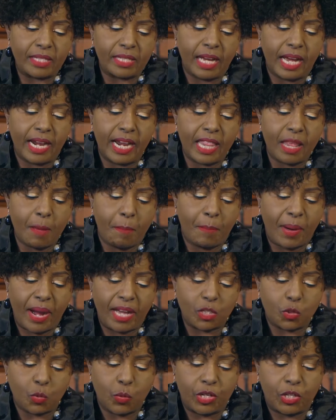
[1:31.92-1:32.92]
Another
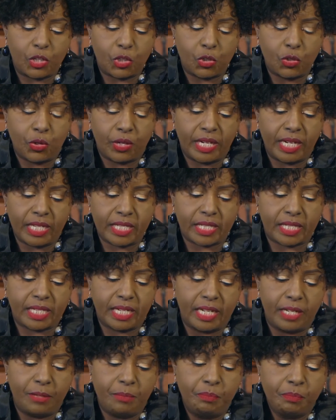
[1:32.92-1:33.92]
password to your
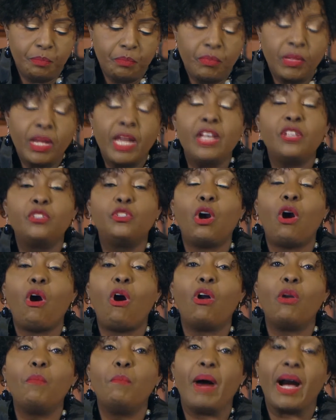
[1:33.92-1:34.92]
destiny is your
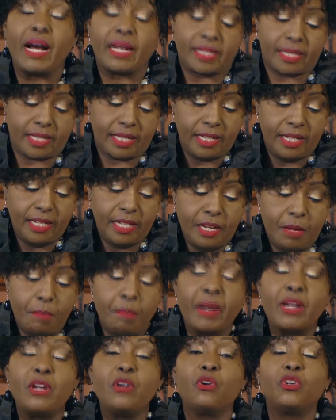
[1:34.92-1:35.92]
hallmarks,
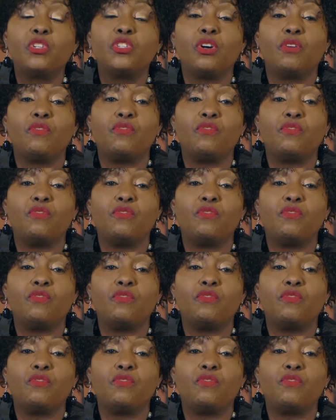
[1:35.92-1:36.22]
but not your